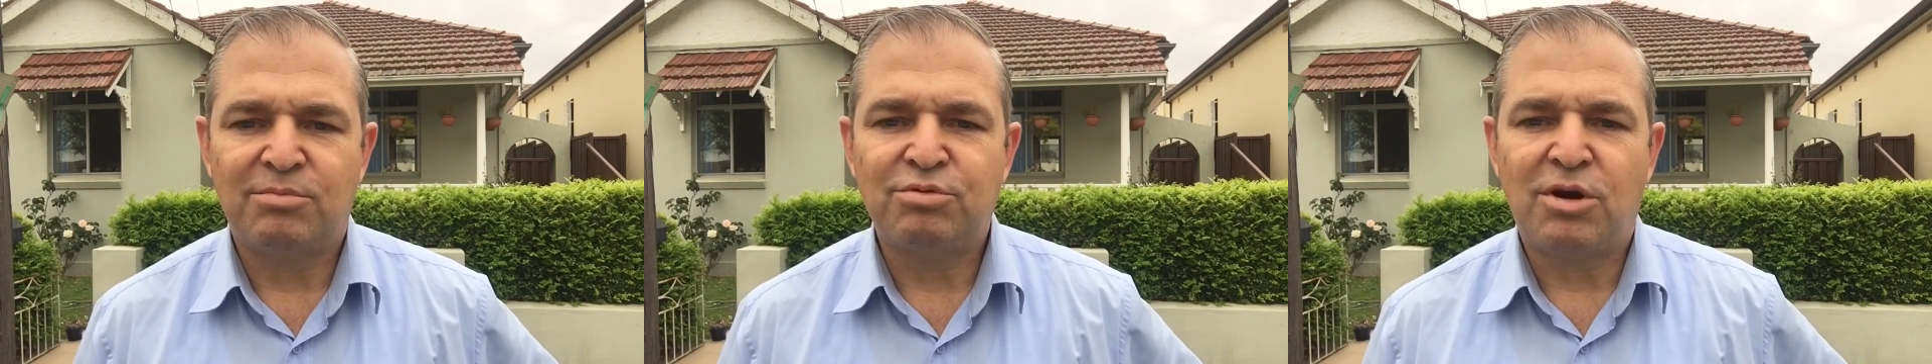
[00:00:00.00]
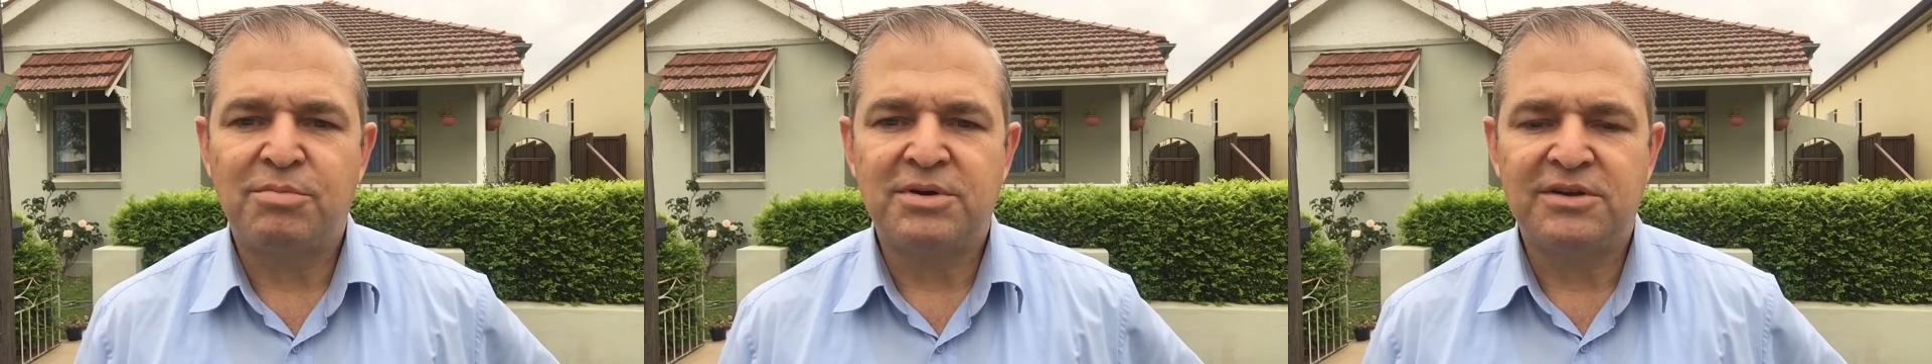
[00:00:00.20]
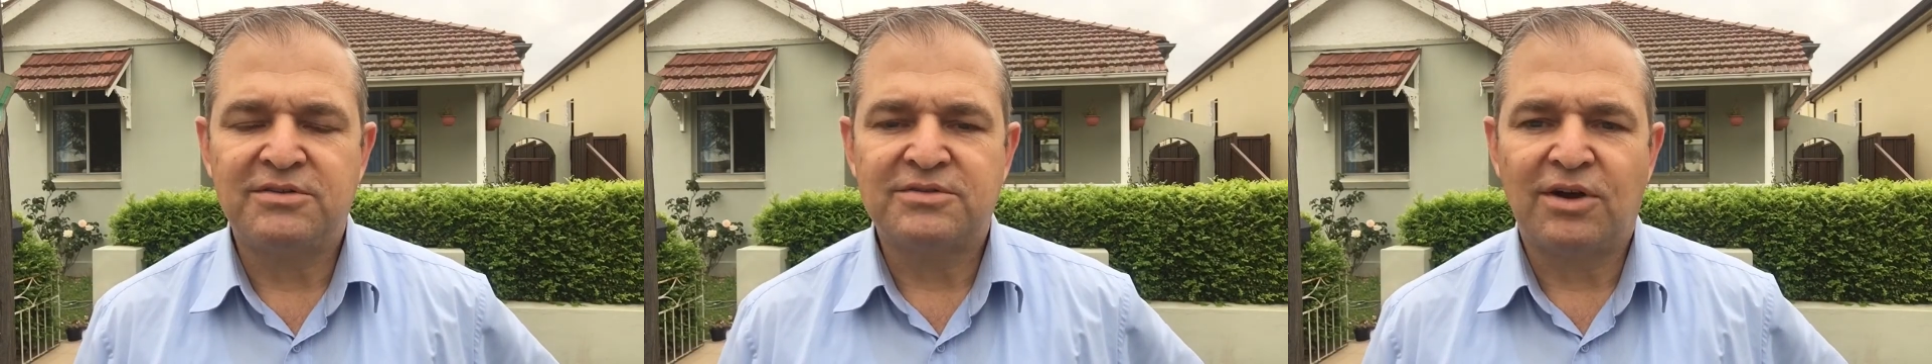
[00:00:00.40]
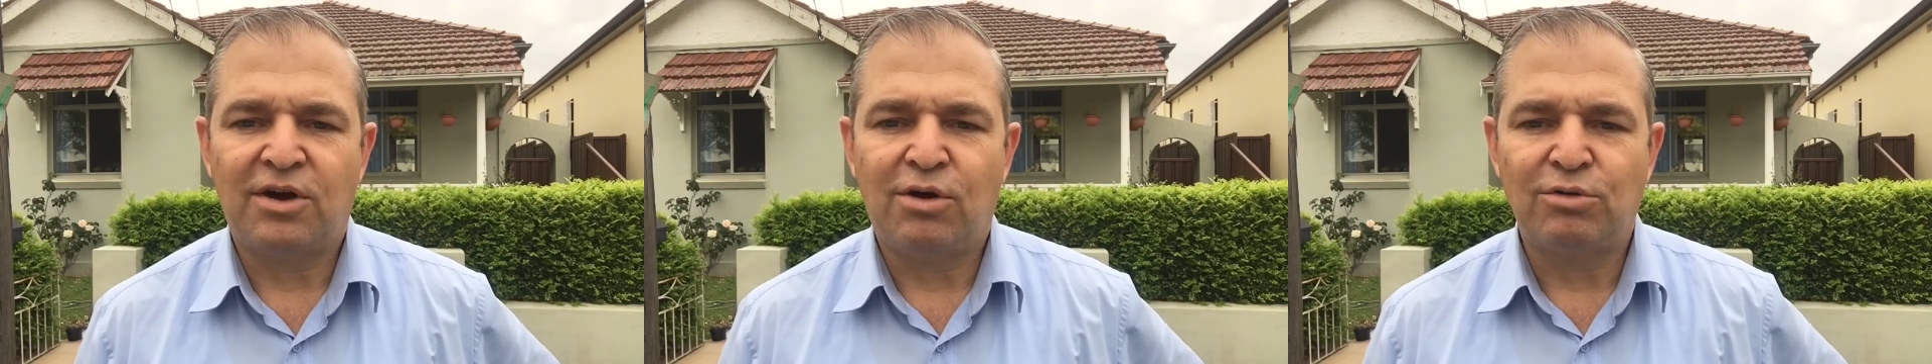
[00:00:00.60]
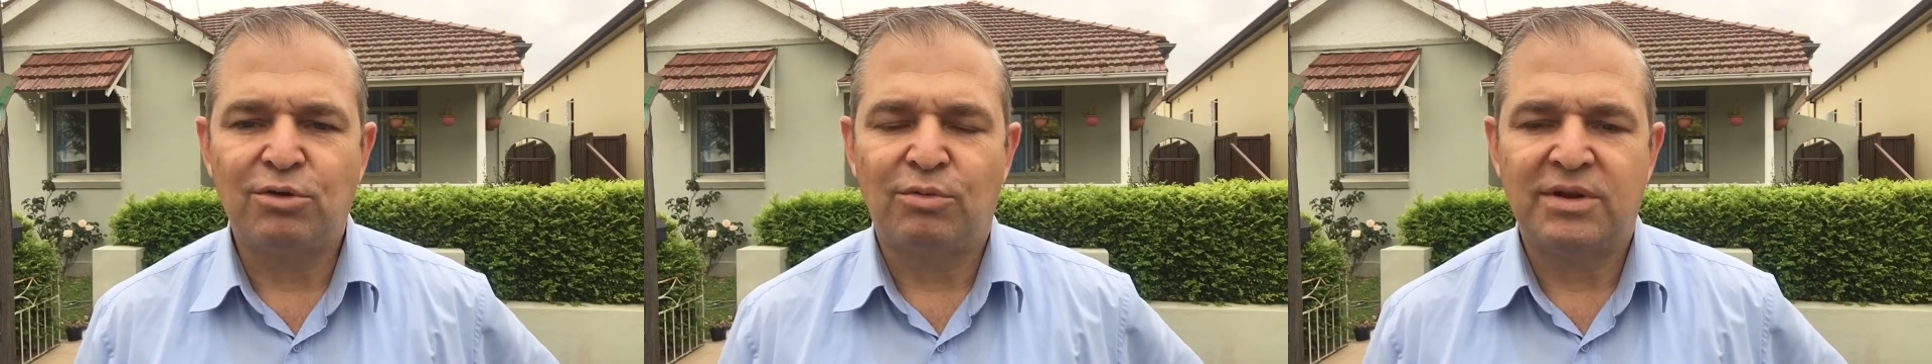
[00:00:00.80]
property
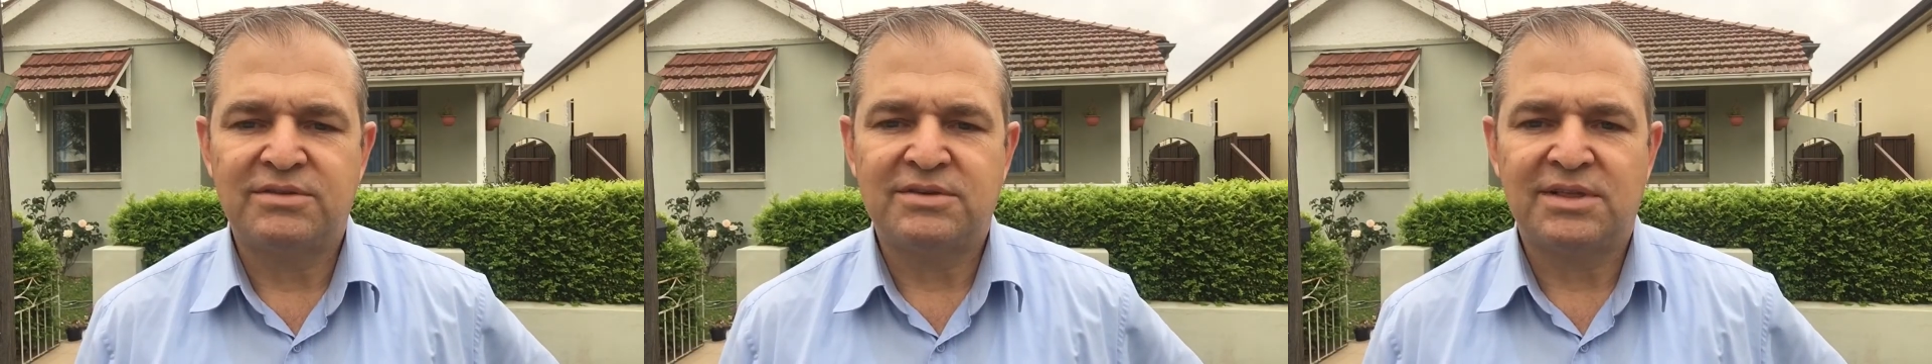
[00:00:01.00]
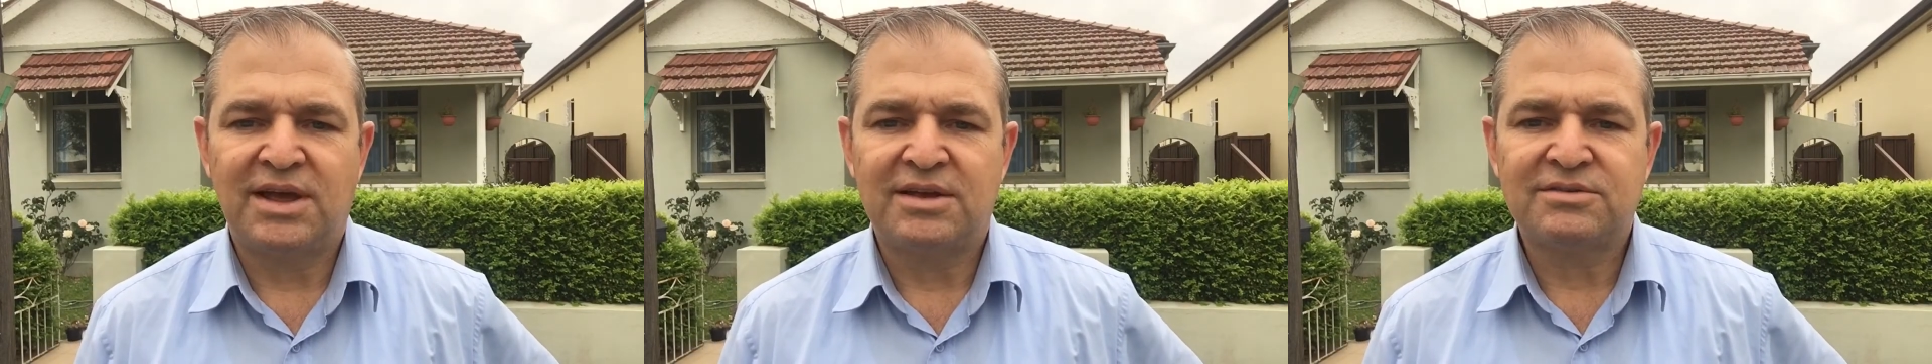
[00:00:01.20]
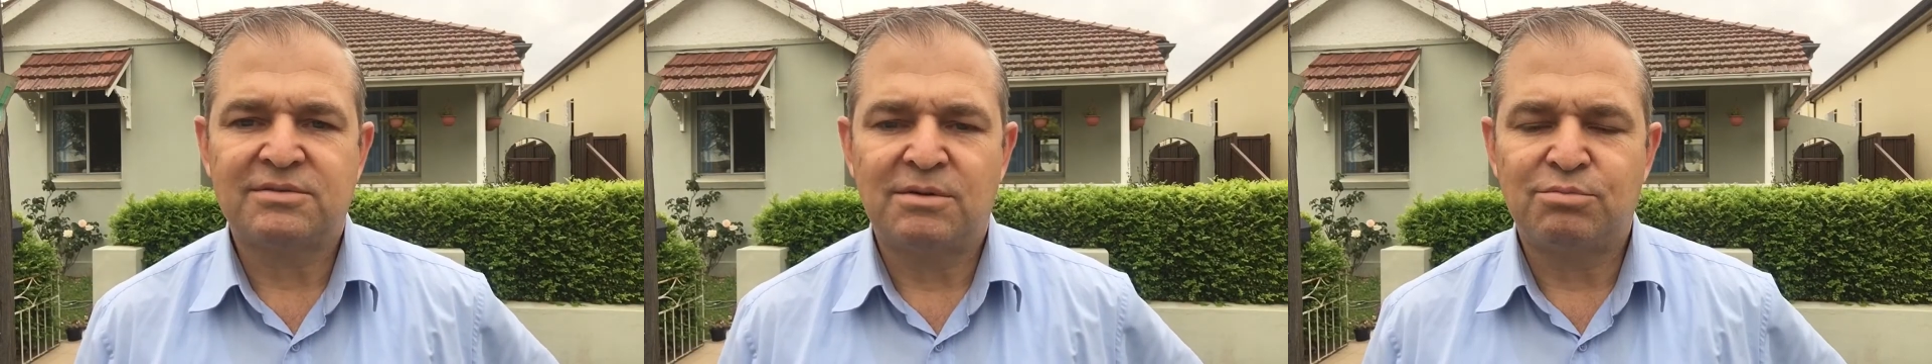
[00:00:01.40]
sold or when's the last time